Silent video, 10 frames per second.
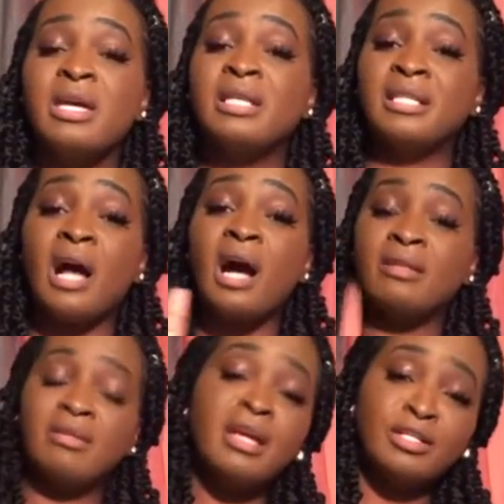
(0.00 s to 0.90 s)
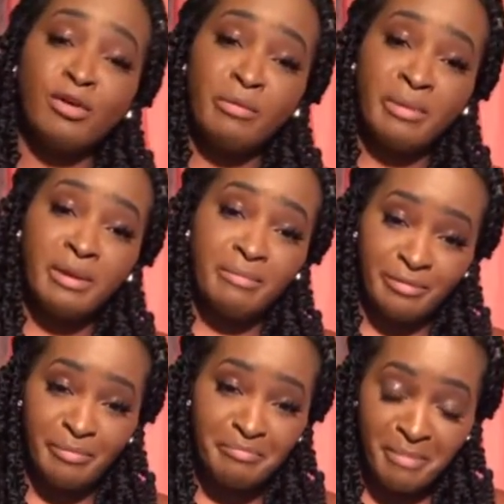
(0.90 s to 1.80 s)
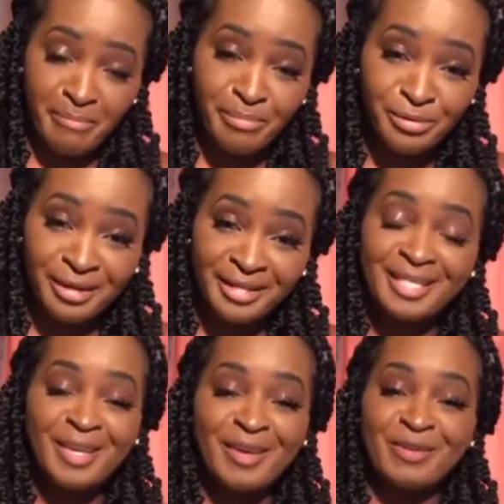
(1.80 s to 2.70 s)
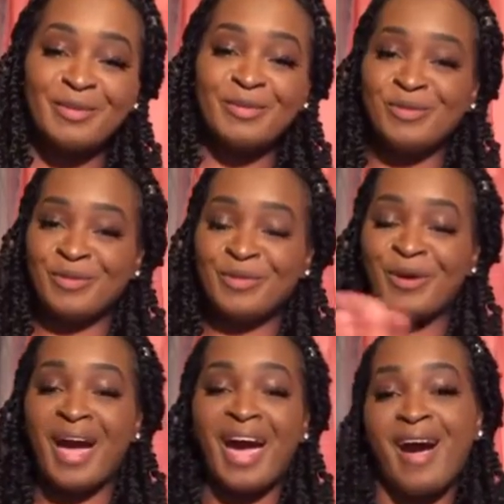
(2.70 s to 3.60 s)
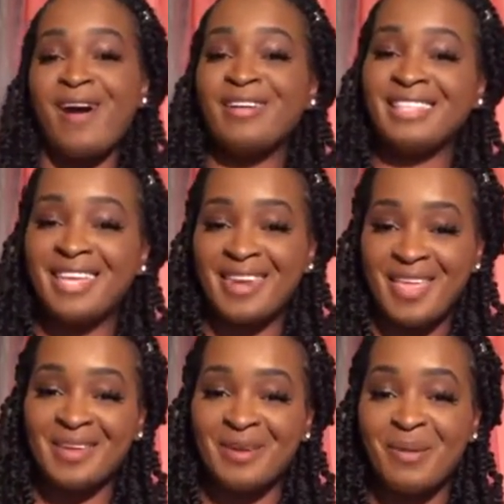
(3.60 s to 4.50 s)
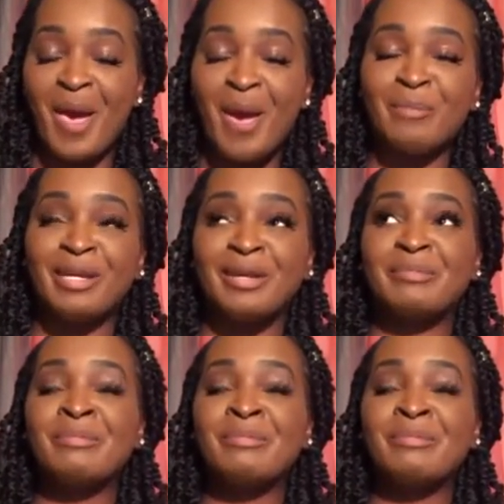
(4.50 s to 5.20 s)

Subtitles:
See, all of that's going to be in my book and tell you how all of that ended up happening.